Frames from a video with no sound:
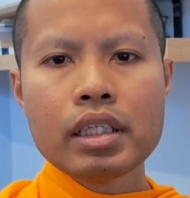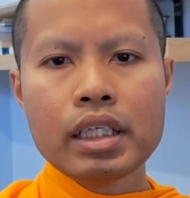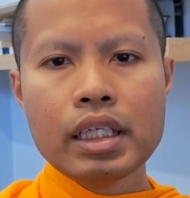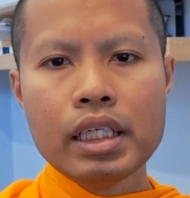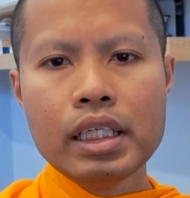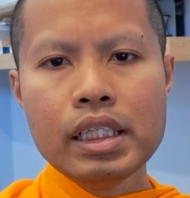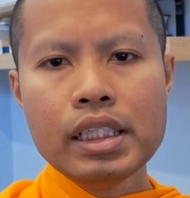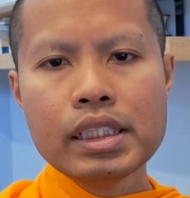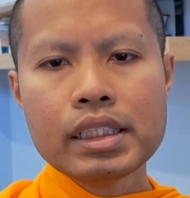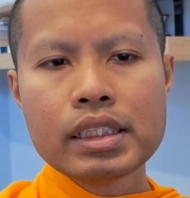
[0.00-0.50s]

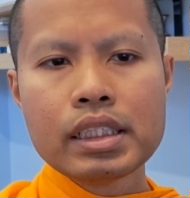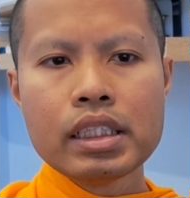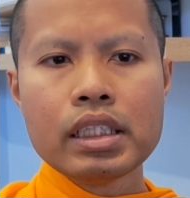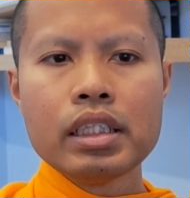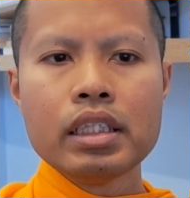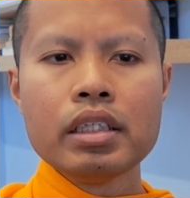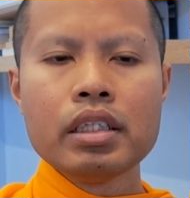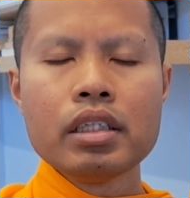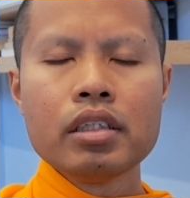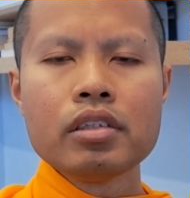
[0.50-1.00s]

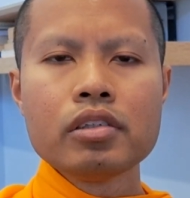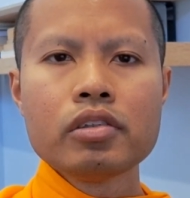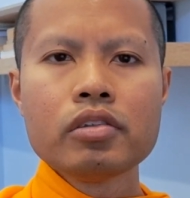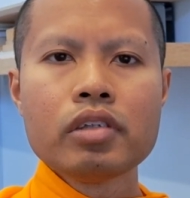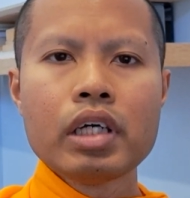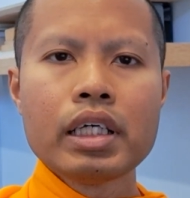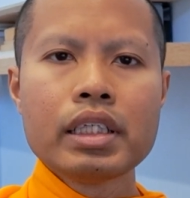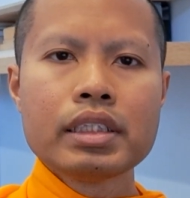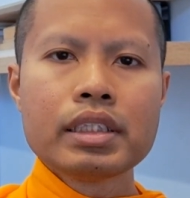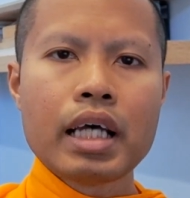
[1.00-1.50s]
easy to
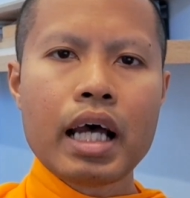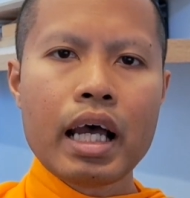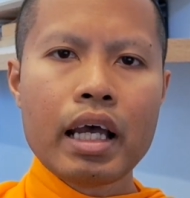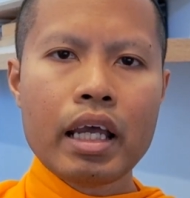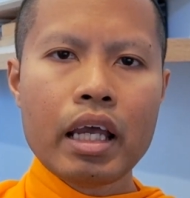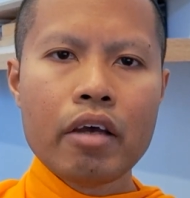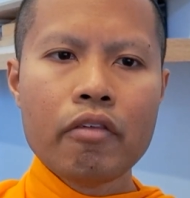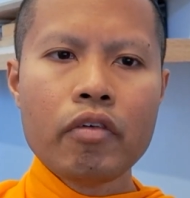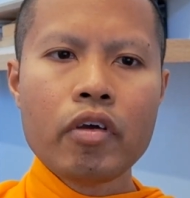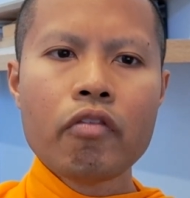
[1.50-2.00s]
untie
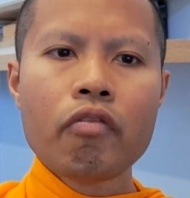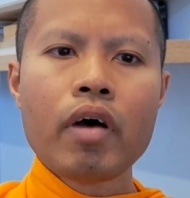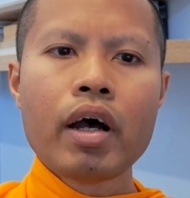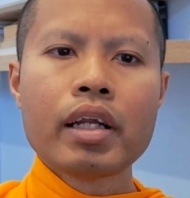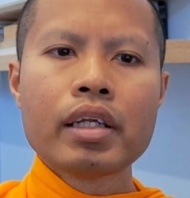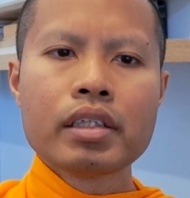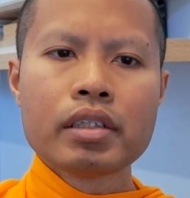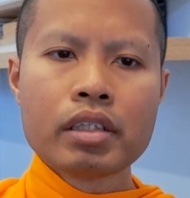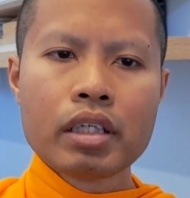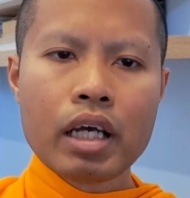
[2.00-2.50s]

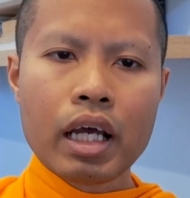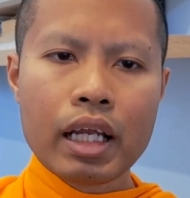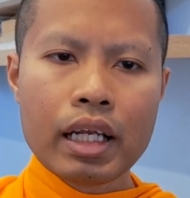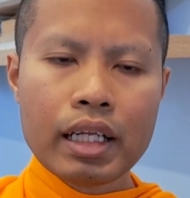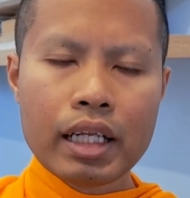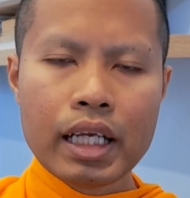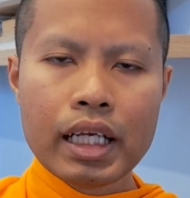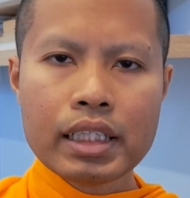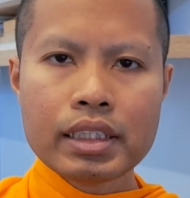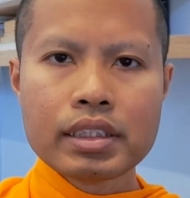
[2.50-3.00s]
everyone
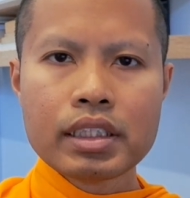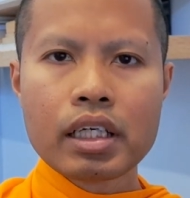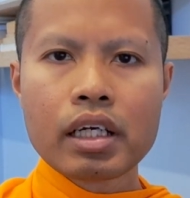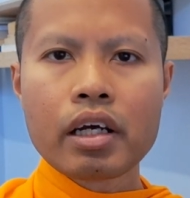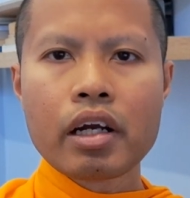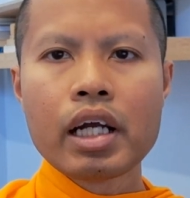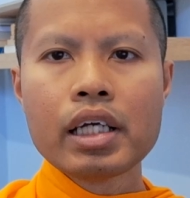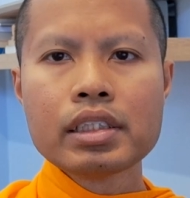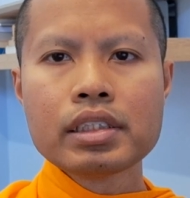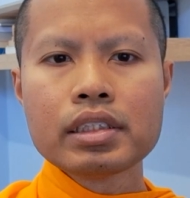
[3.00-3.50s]
unless the
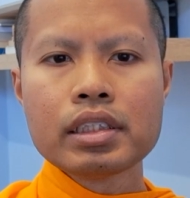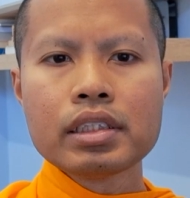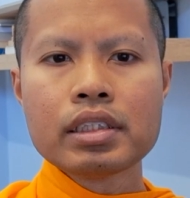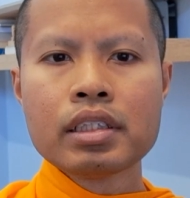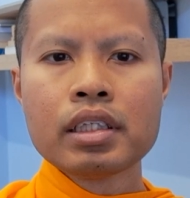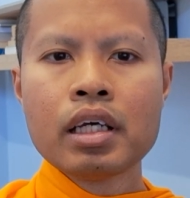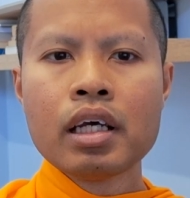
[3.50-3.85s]
crisis